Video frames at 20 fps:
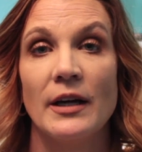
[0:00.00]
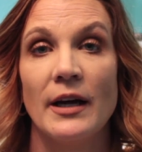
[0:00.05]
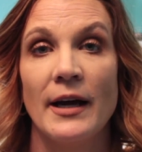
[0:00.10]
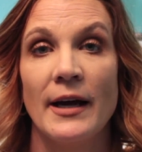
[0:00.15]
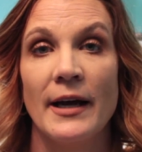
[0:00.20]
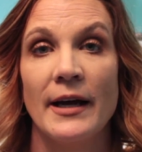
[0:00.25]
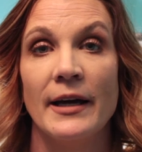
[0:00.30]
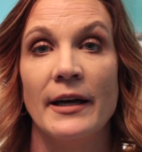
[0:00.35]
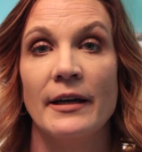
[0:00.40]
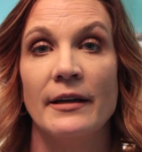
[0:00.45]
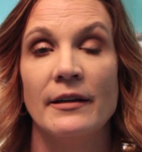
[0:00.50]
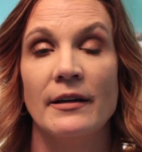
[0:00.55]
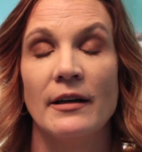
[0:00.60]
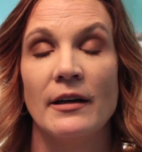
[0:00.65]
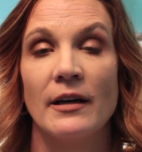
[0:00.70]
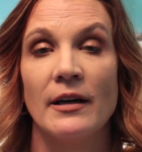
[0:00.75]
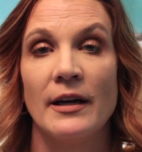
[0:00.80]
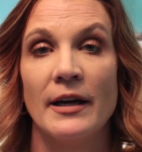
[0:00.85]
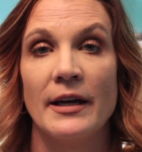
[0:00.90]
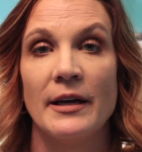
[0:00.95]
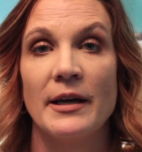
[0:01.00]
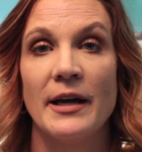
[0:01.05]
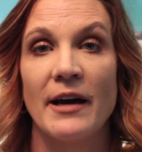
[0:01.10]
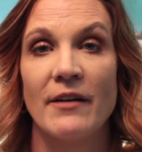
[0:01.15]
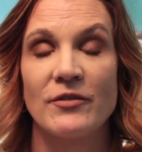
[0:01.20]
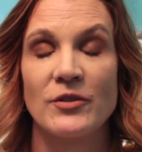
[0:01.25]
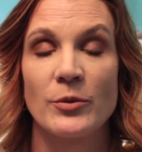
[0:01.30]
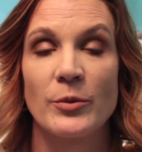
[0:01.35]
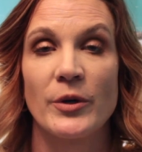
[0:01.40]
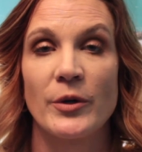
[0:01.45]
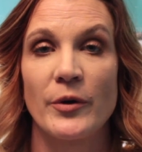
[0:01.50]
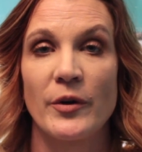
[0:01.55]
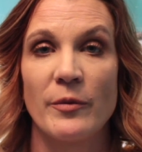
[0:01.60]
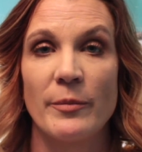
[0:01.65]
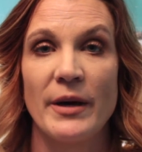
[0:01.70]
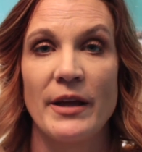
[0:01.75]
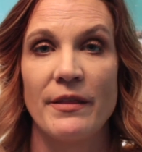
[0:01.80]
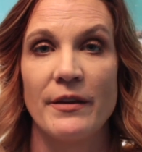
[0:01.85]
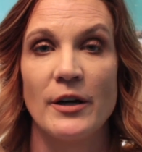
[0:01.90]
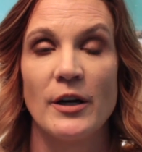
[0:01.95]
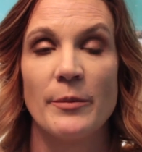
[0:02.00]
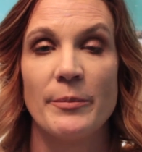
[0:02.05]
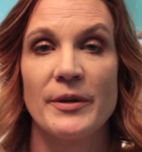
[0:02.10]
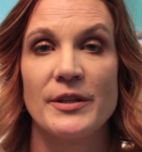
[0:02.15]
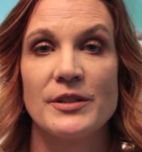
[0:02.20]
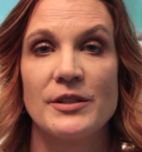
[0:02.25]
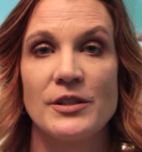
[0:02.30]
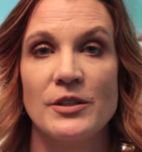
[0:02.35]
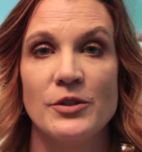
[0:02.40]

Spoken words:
and I have to work with my therapist